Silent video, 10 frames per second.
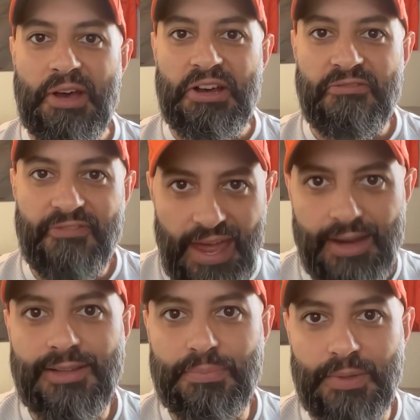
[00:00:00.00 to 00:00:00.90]

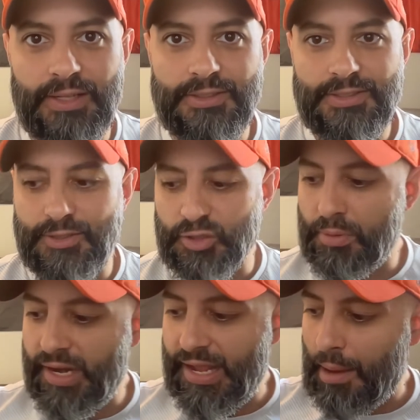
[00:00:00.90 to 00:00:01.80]
event because there's
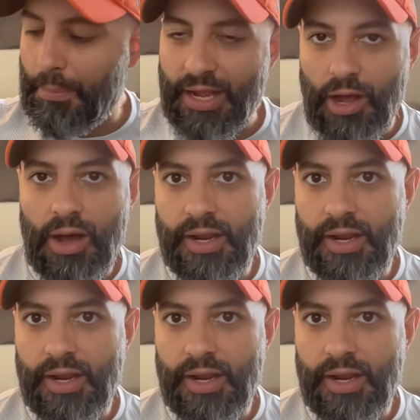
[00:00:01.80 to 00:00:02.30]
plenty happening on